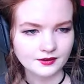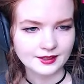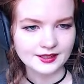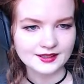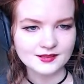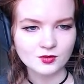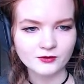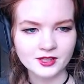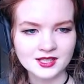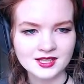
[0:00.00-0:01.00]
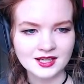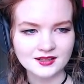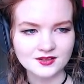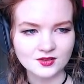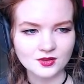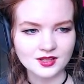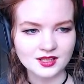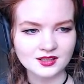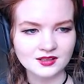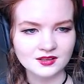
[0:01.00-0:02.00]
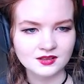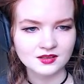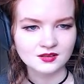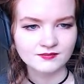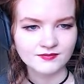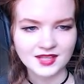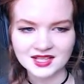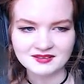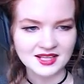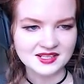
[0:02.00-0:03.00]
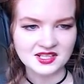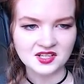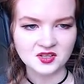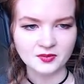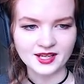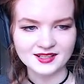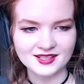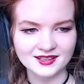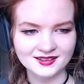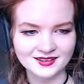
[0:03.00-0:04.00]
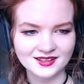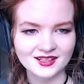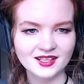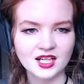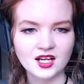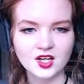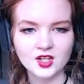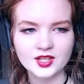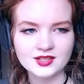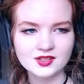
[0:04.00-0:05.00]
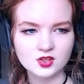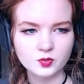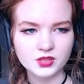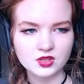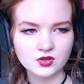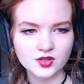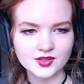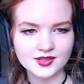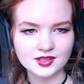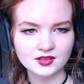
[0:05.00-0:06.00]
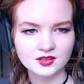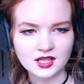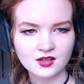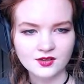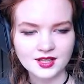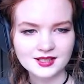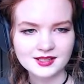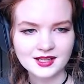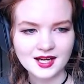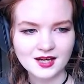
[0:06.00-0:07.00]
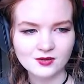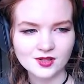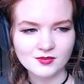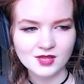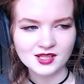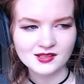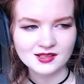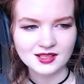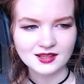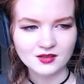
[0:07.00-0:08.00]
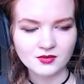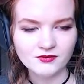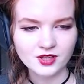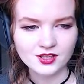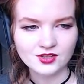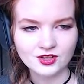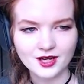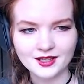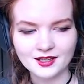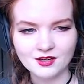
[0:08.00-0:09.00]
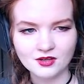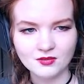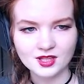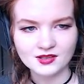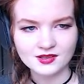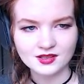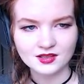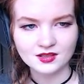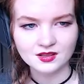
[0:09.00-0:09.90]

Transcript: Alright, let's move on to the next door then. That That's not correct. Oh, these stupid doors. Now, that's an alchemist. I think we've already tried an alchemist.